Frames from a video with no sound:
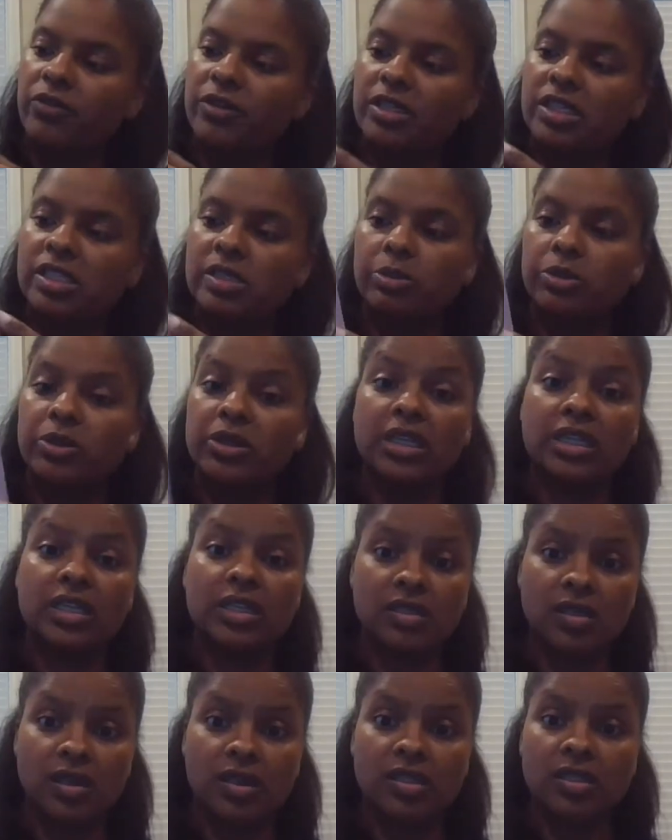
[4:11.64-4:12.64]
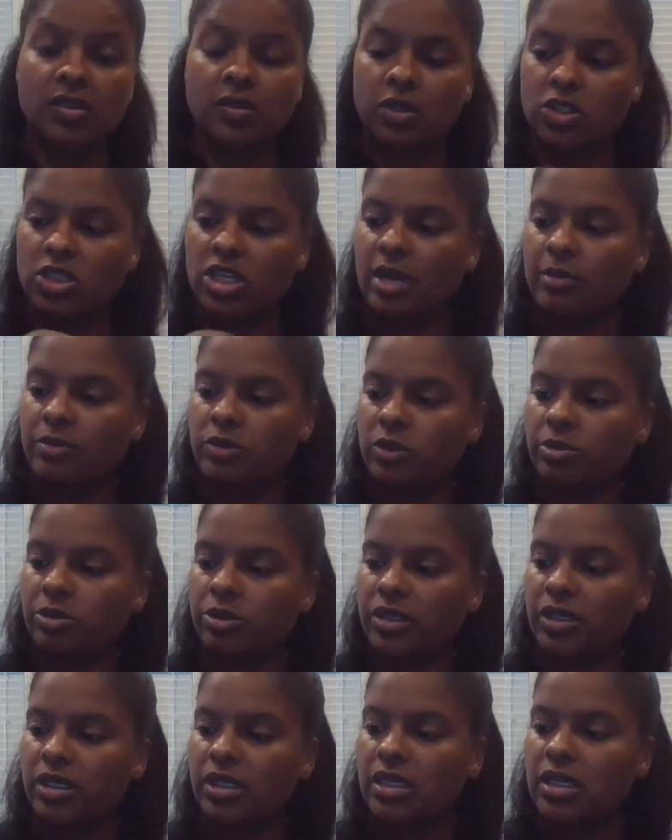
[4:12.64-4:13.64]
For this book, it is also a chapter
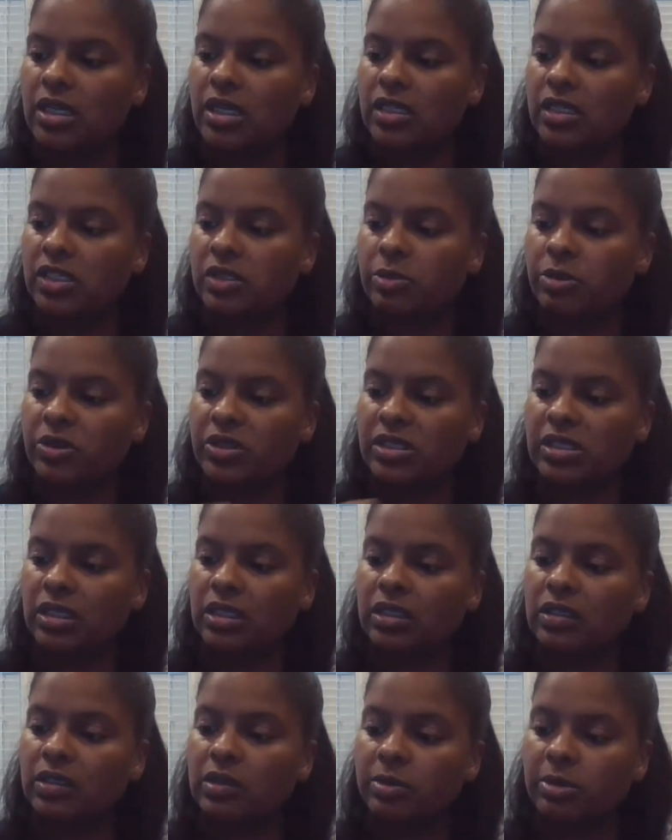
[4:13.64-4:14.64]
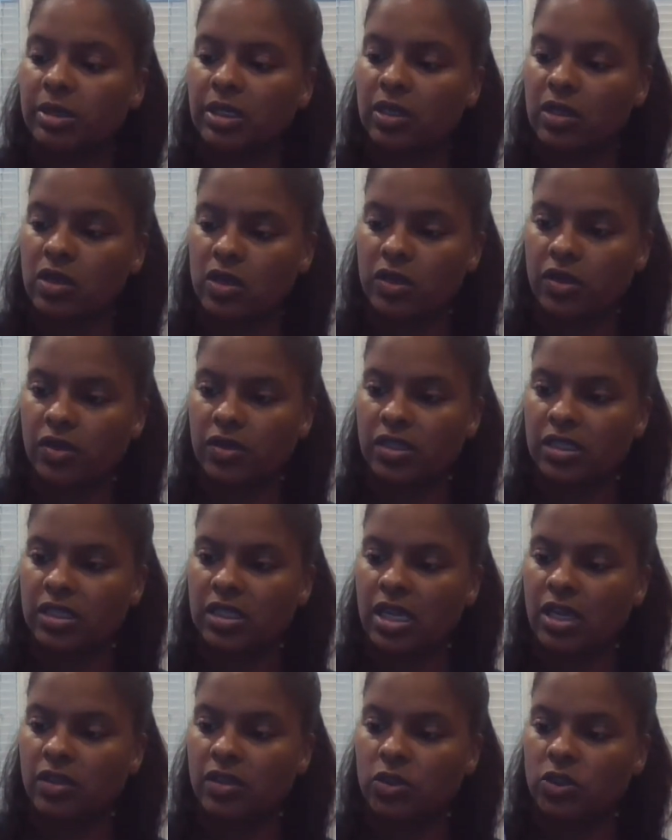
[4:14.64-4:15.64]
book. This book is a little bit longer than
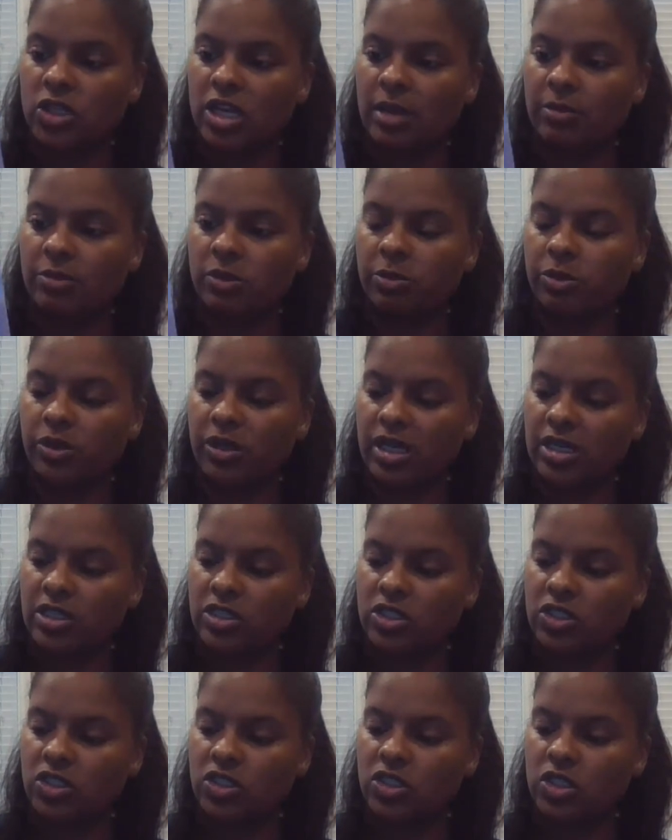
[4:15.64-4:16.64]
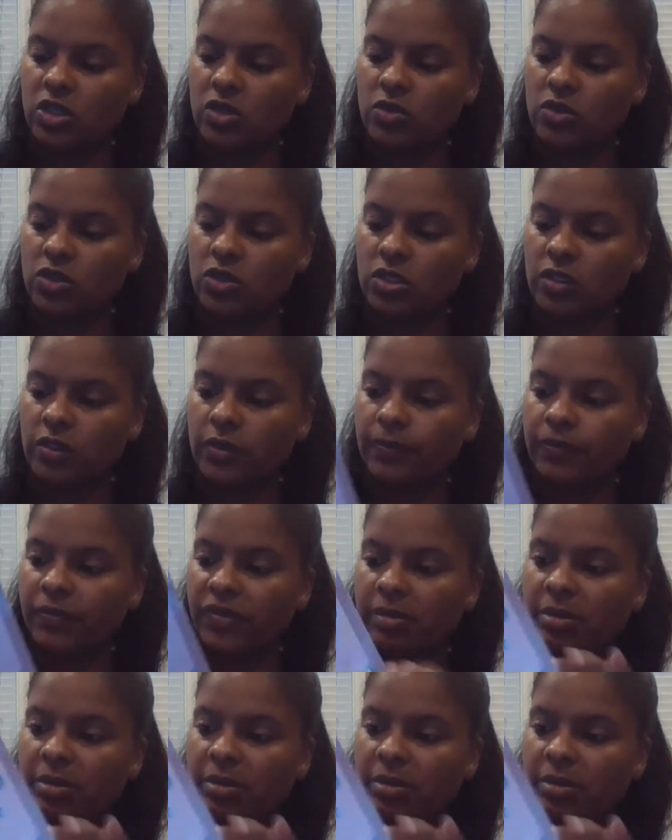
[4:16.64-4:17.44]
the other chapter book I just showed you.